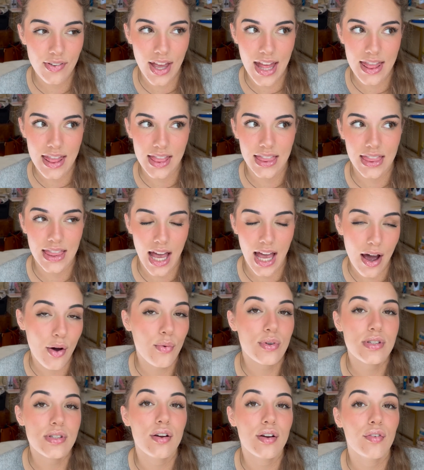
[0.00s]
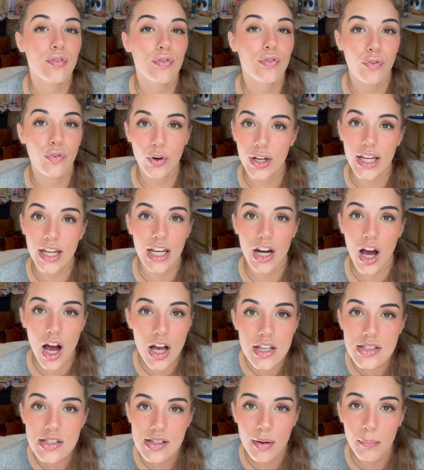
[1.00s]
and that was freaking
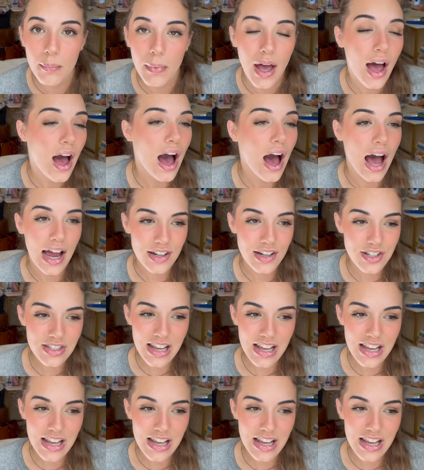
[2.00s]
awesome.